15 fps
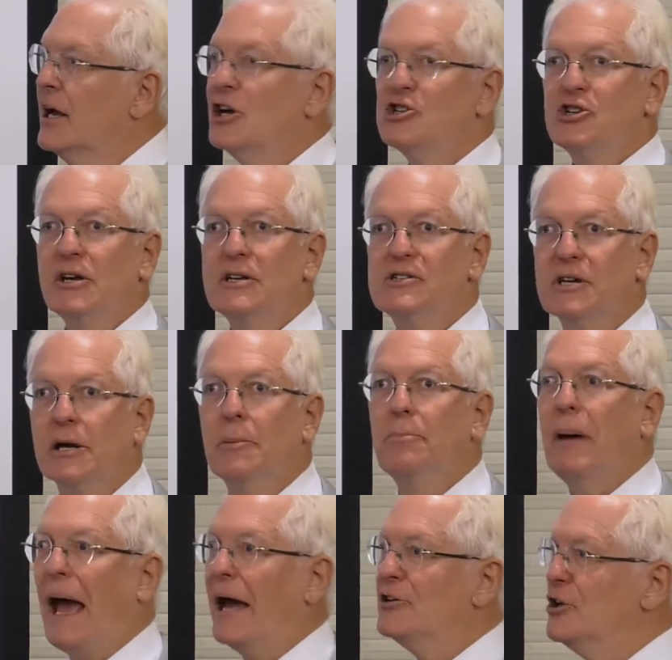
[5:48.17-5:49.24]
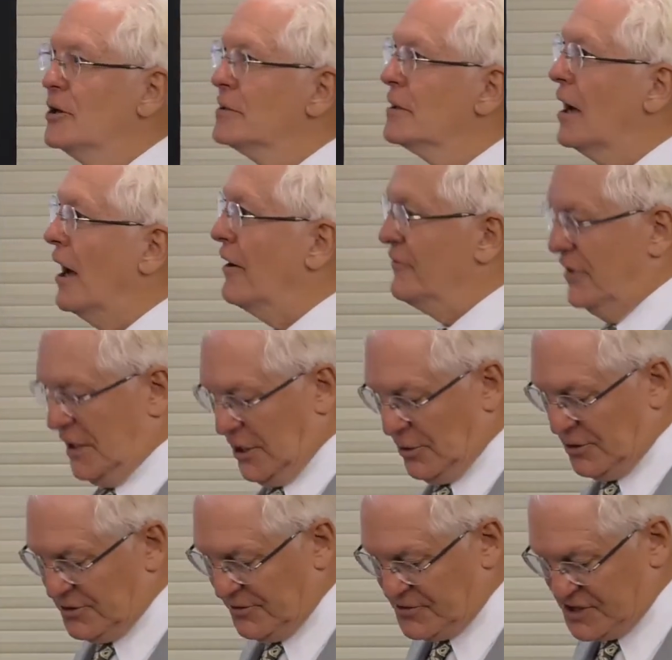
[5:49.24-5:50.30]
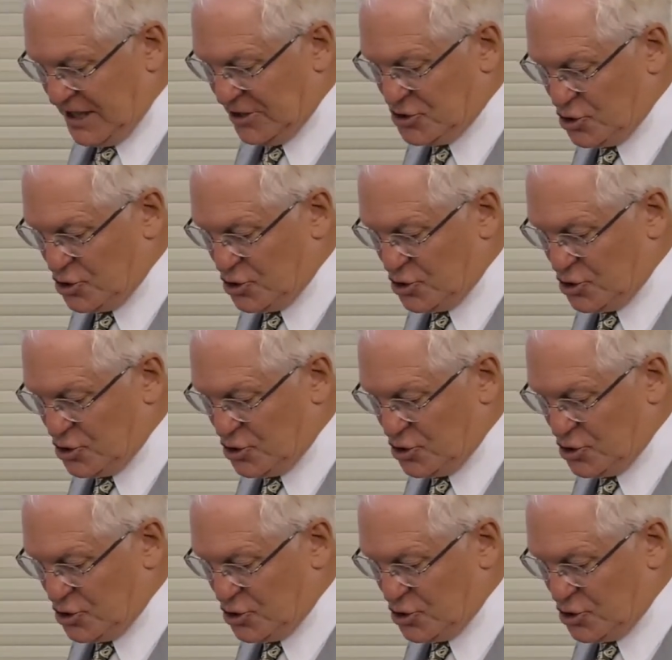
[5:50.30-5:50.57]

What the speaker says: She is a companion of the Guild of St.